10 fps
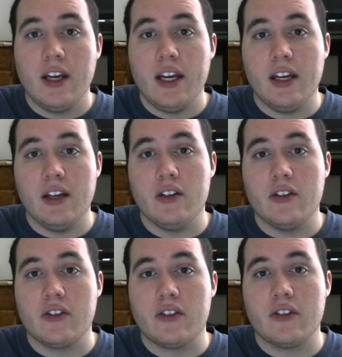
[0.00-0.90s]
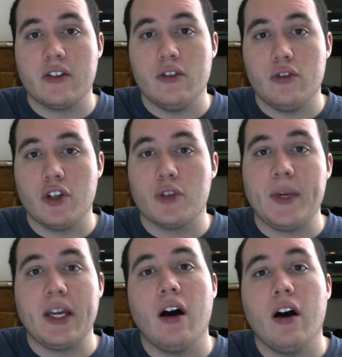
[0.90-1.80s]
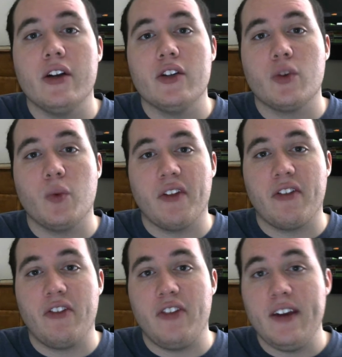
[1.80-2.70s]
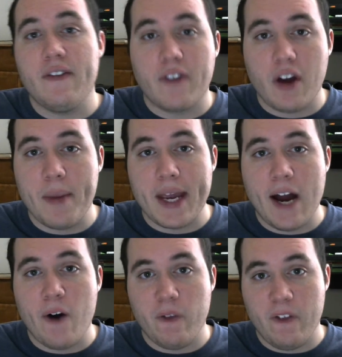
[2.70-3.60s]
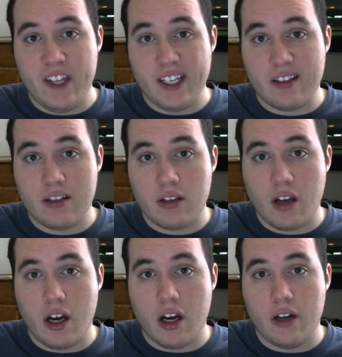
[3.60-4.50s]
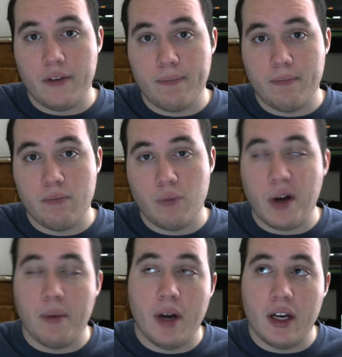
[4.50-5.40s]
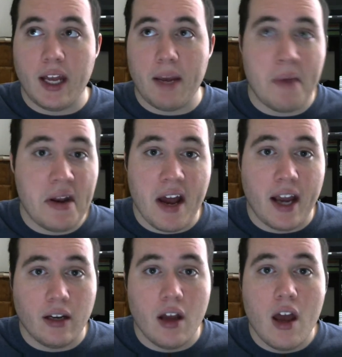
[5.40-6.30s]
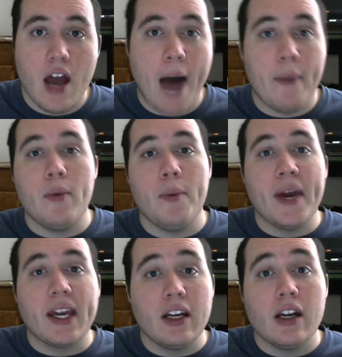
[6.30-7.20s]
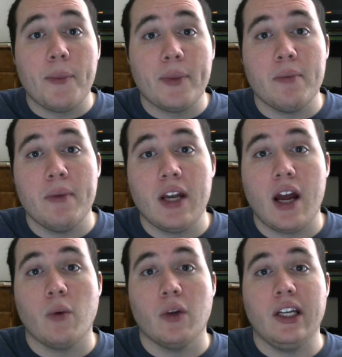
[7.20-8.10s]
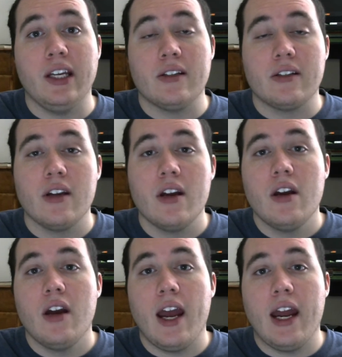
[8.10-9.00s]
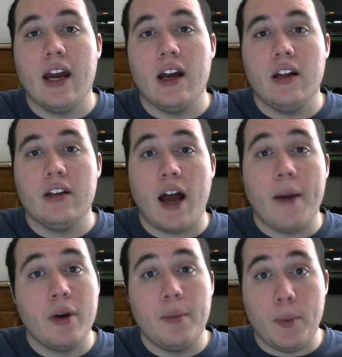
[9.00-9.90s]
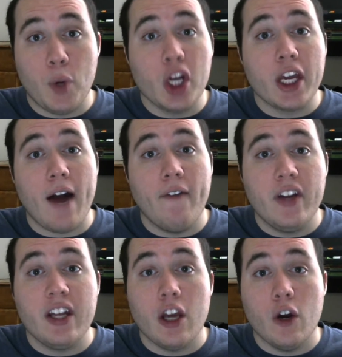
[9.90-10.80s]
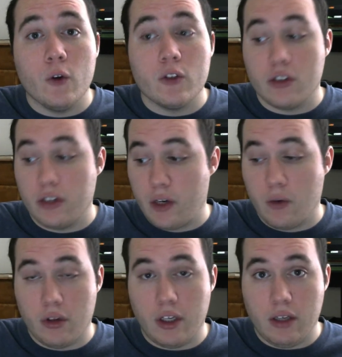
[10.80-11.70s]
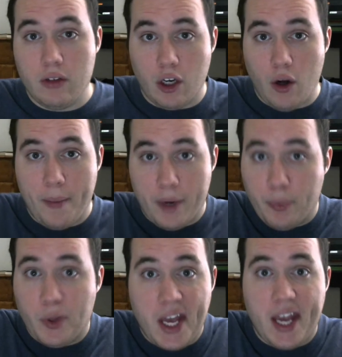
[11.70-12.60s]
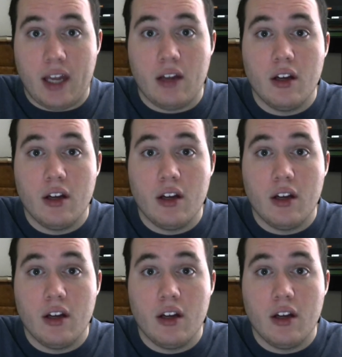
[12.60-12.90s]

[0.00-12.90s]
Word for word: is just because with Thief coming out this, uh, well, Monday at midnight, I'm going to be picking it up at the midnight release, and I'm going to be putting out videos, literally, you know, I'm going to play,